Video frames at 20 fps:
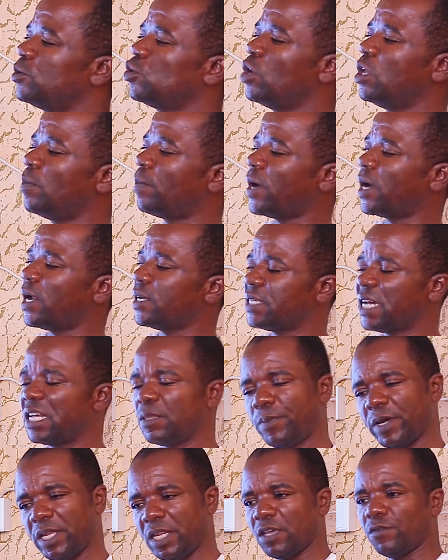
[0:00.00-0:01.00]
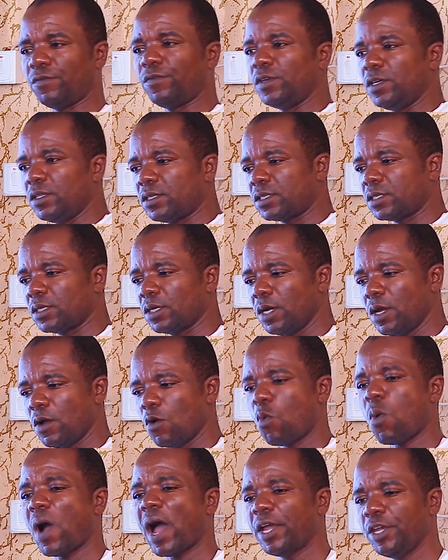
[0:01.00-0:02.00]
So a parasite benefits
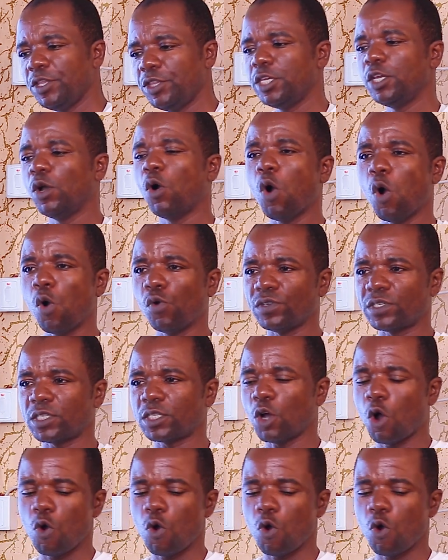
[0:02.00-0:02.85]
while the host